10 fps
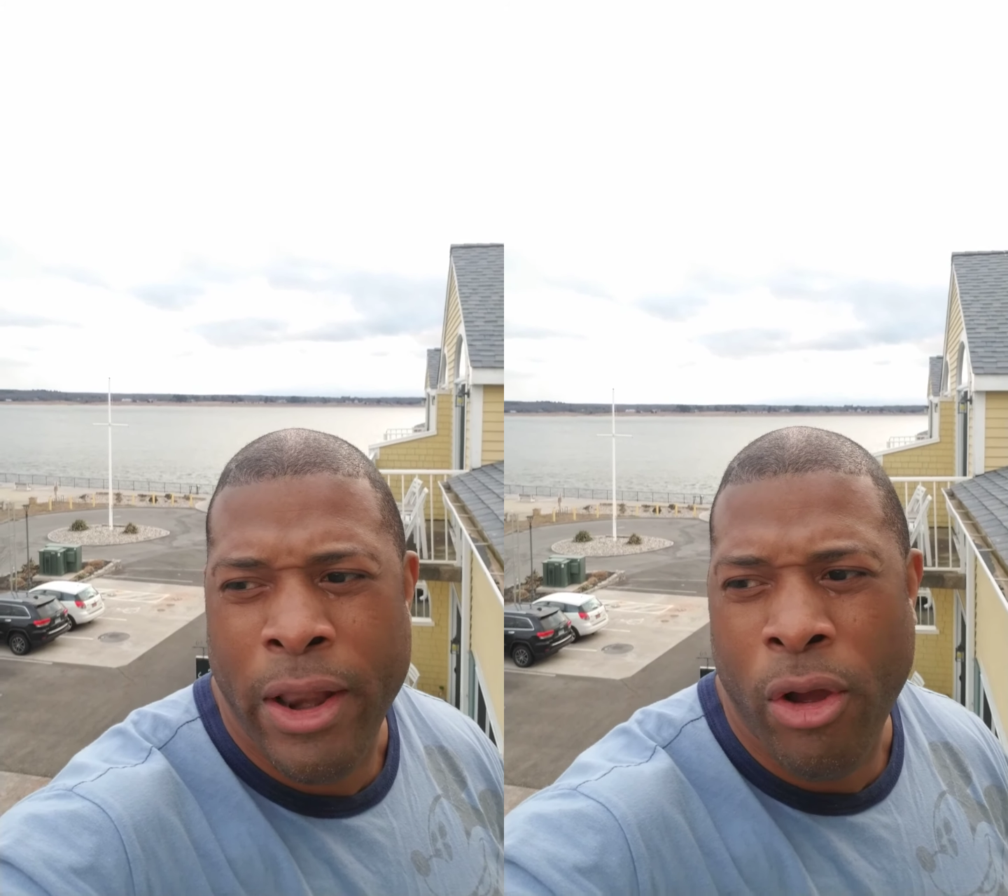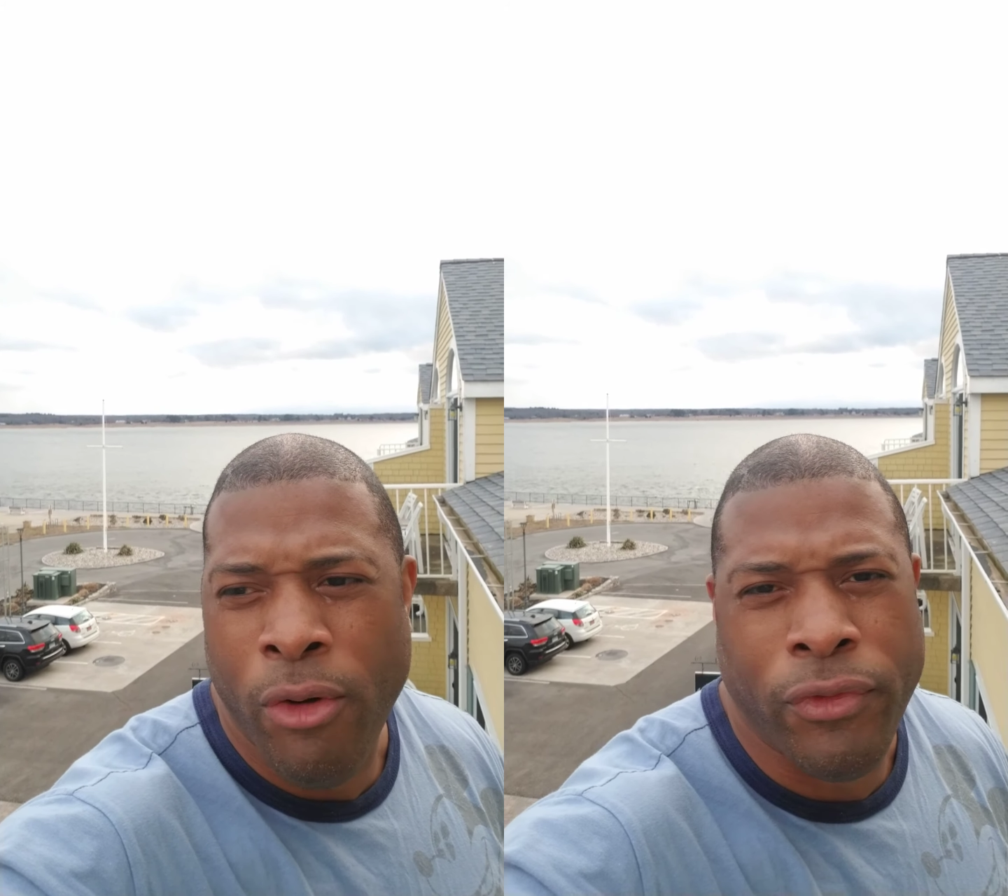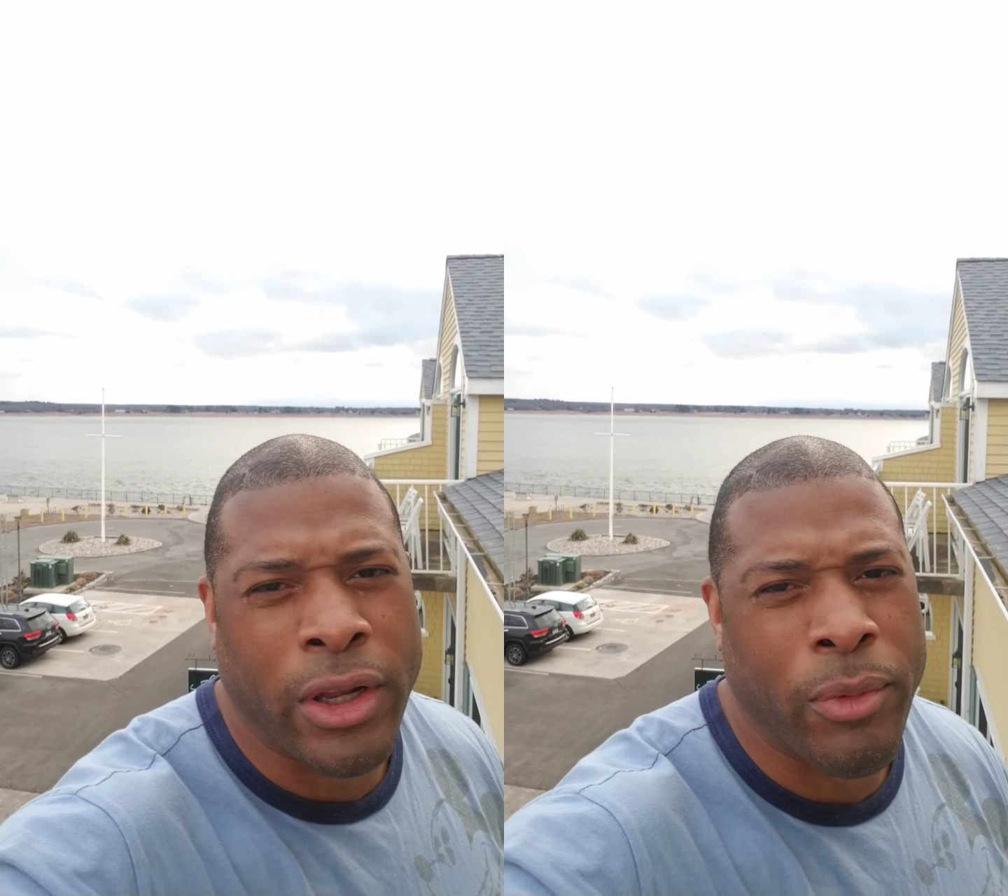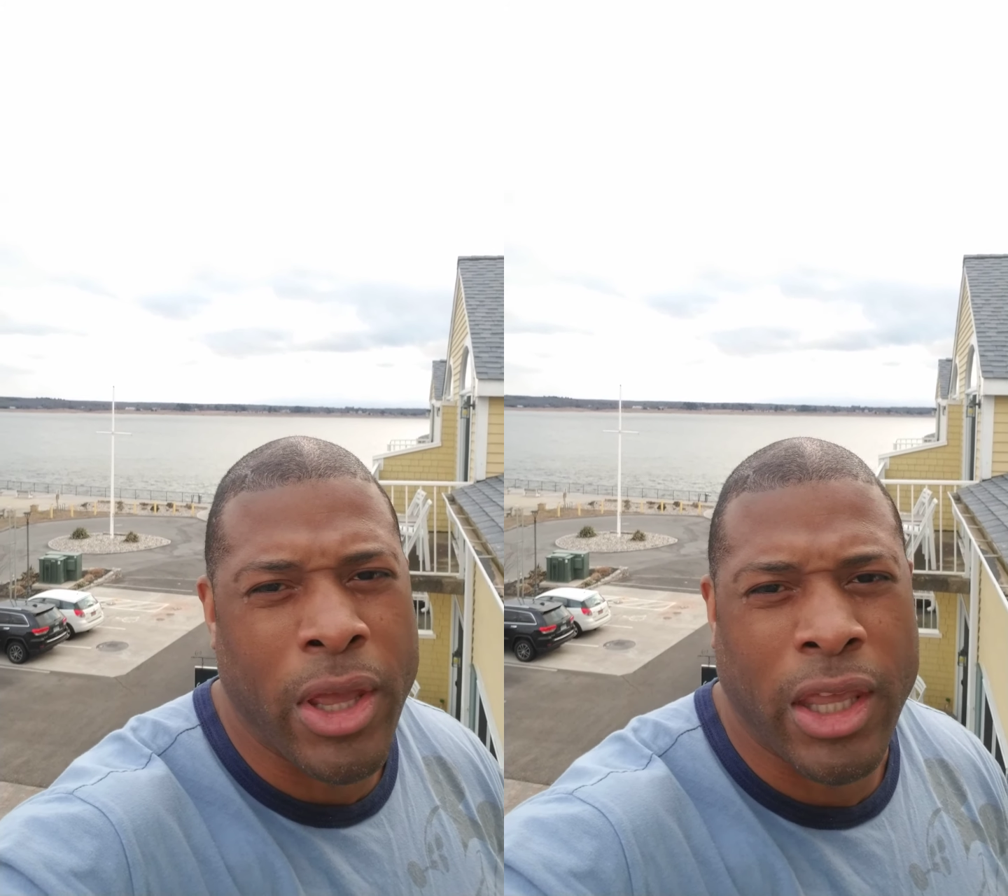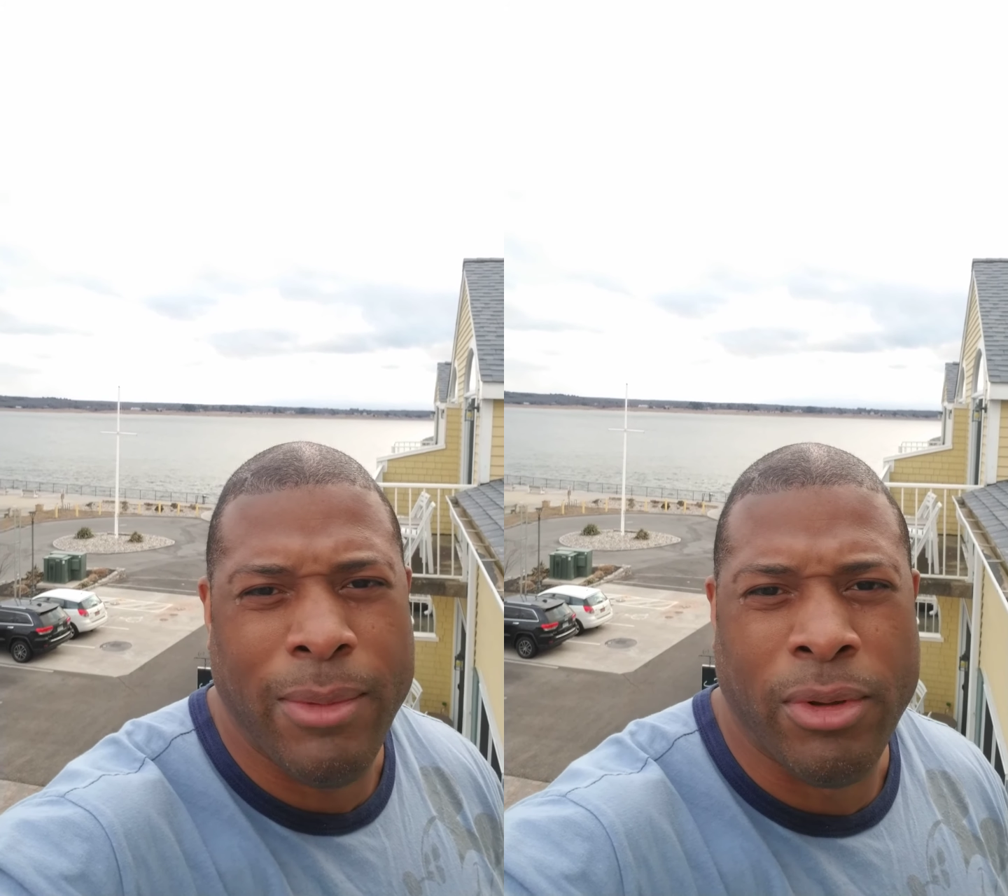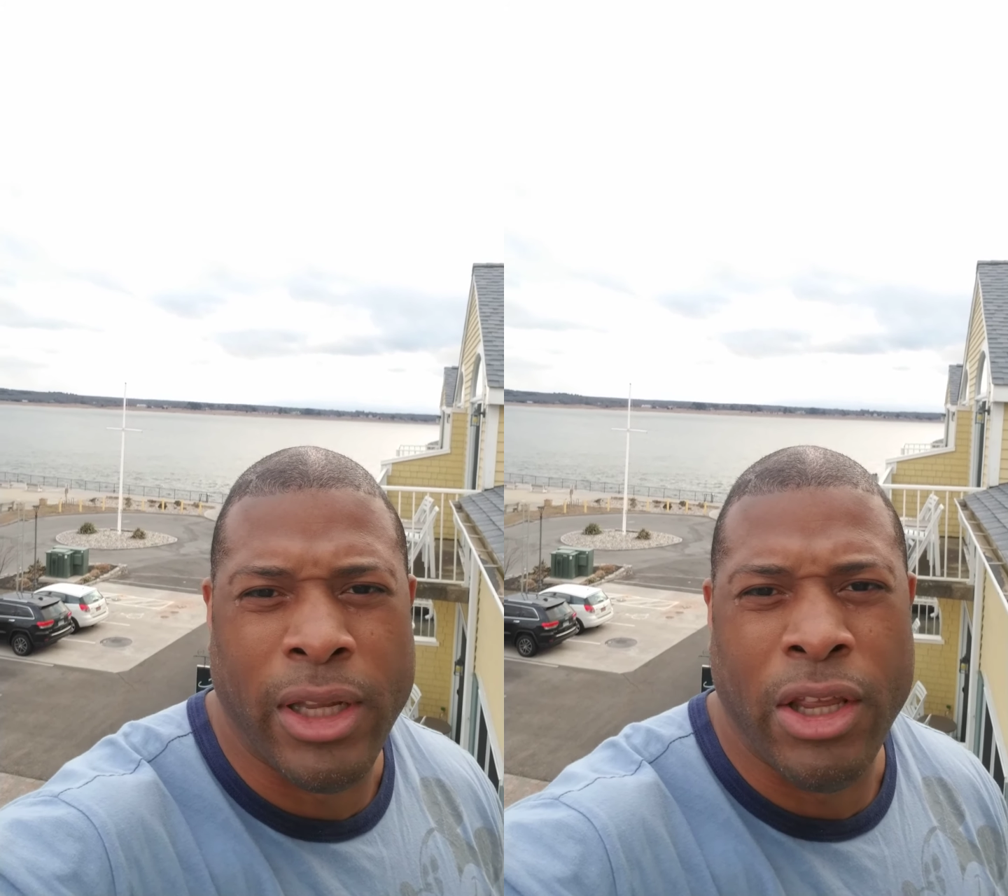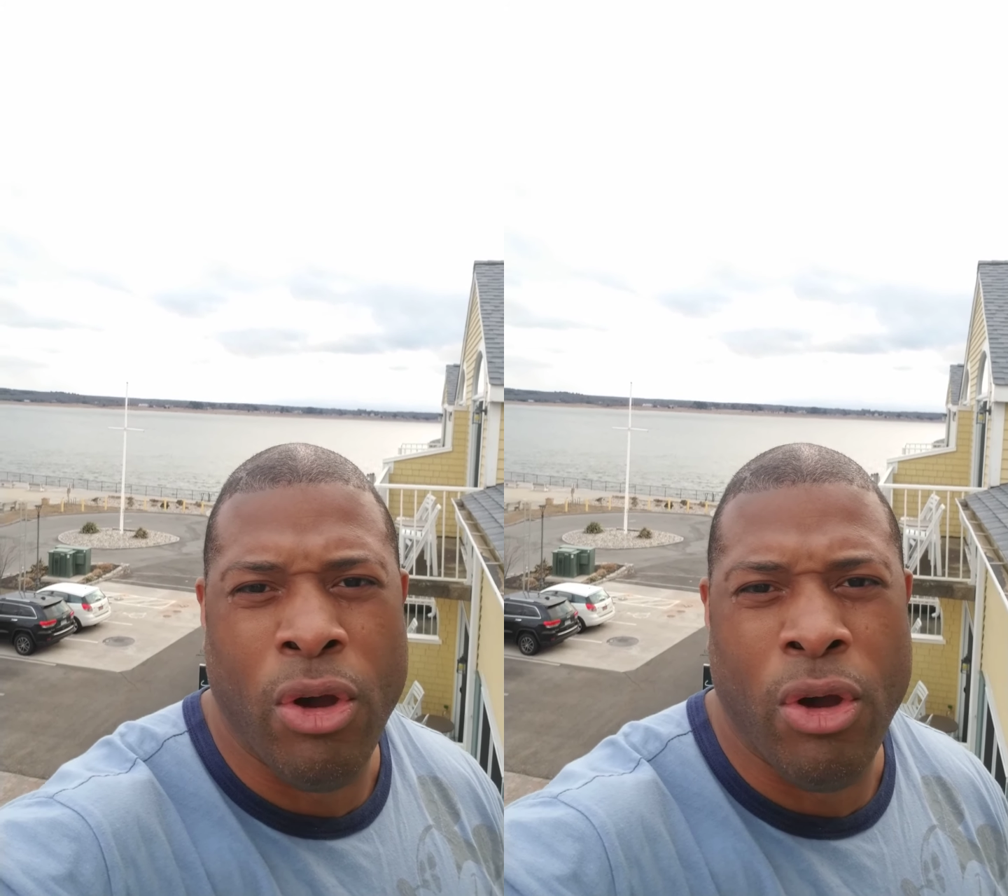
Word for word: And hopefully we can keep the league